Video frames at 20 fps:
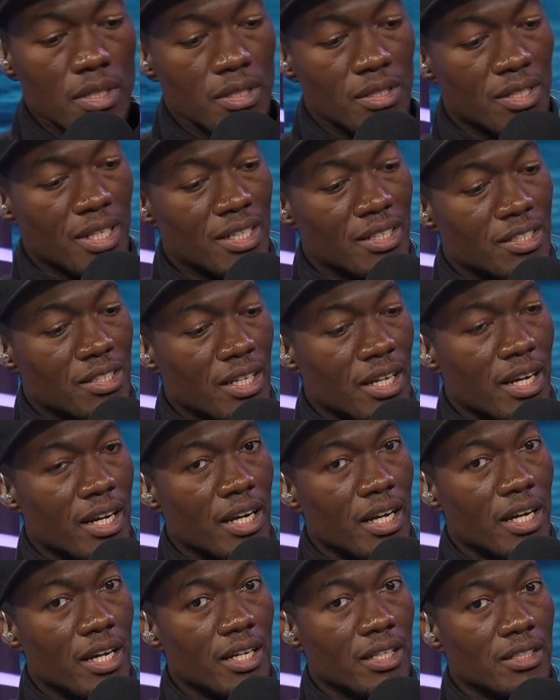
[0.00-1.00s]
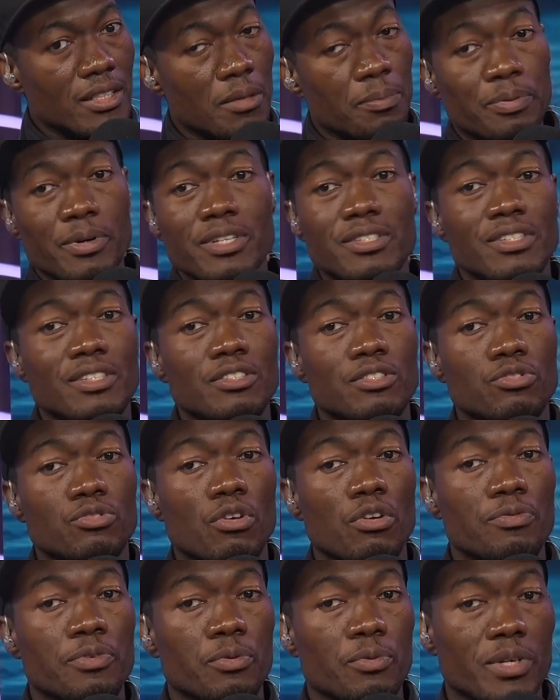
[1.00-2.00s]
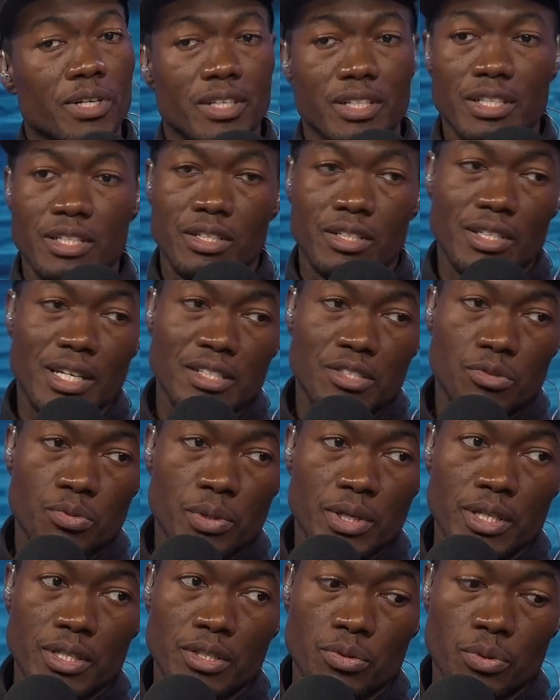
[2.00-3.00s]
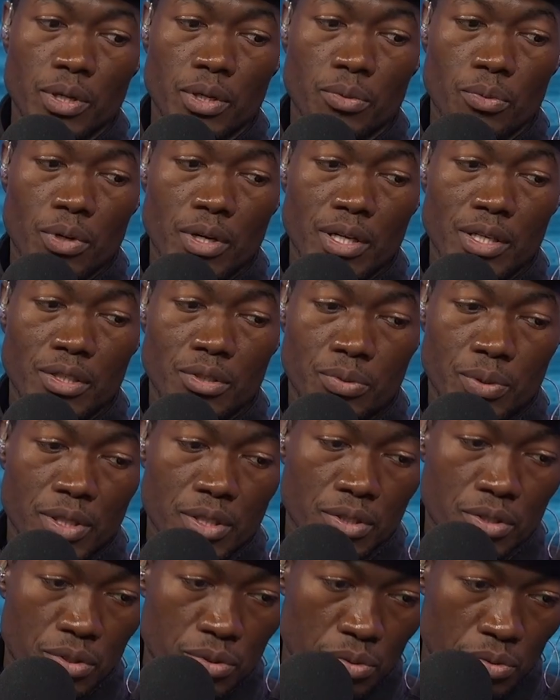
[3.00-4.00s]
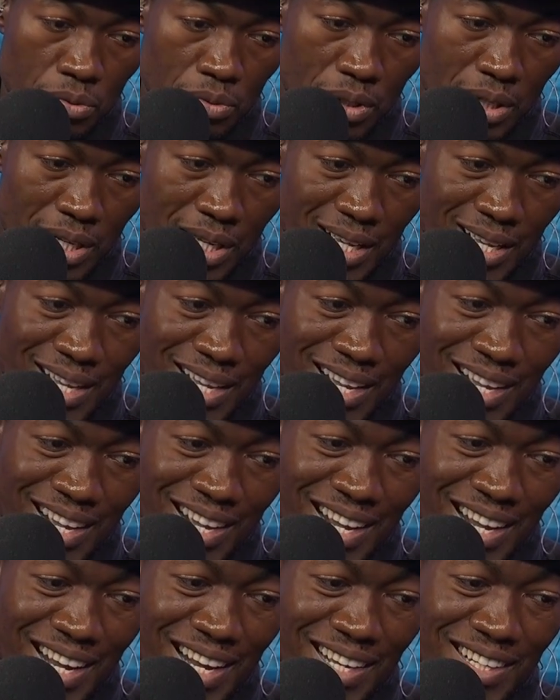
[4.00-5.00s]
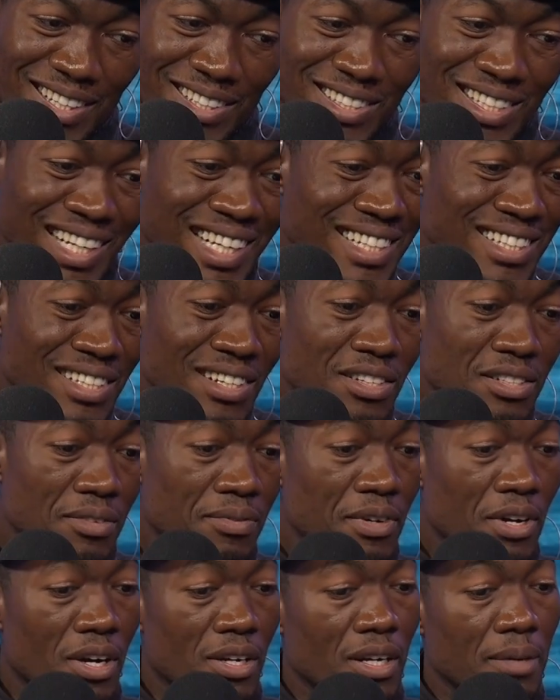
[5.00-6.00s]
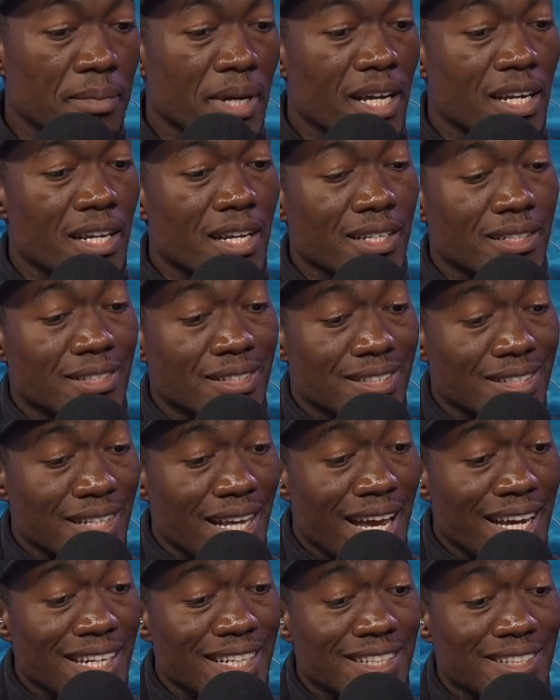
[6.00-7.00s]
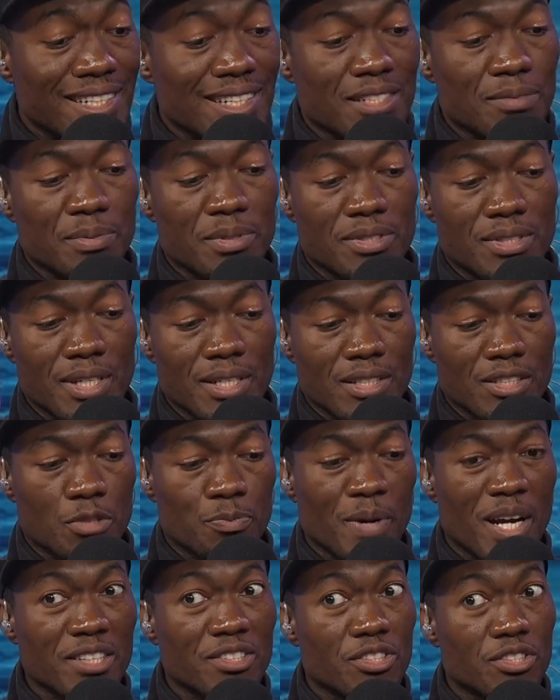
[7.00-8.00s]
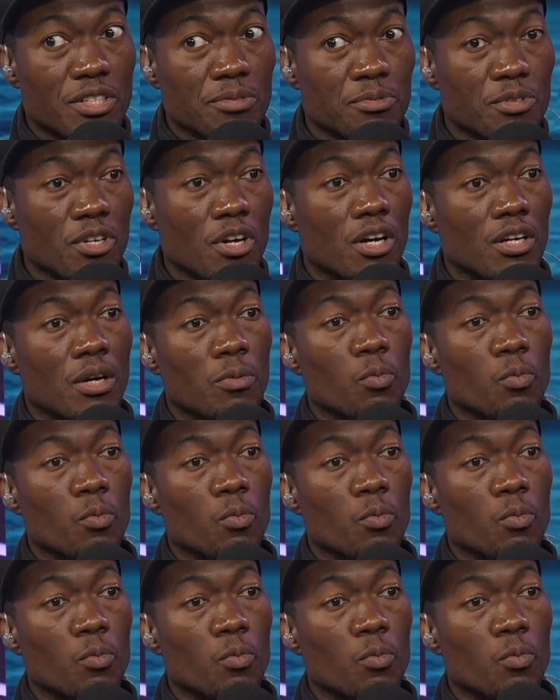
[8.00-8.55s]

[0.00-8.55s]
Since the President's Trophy winning year, that's 2021-22, the ticket sales have gone up 86%. Sponsorships gone up